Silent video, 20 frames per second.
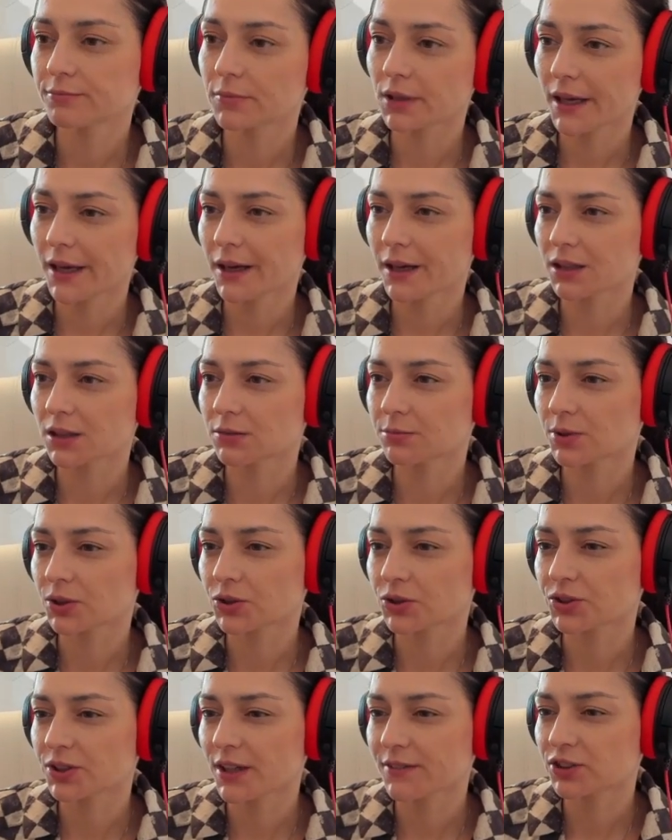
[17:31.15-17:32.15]
black
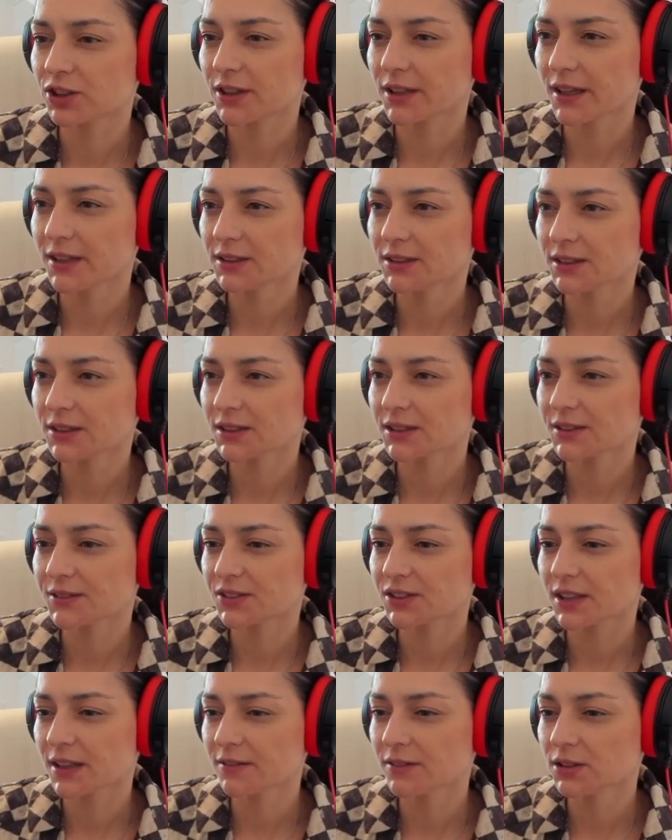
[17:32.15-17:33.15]
because after knight takes
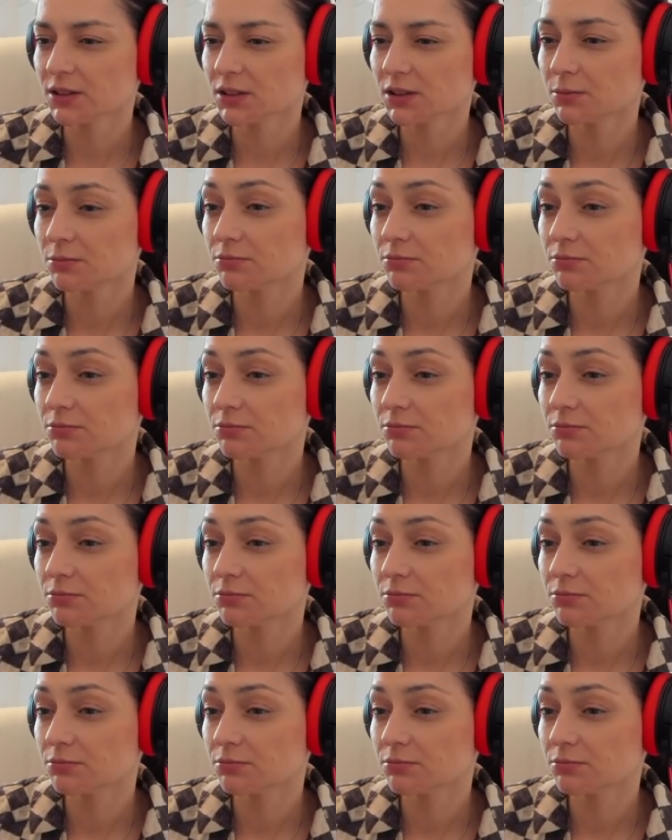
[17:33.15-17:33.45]
f7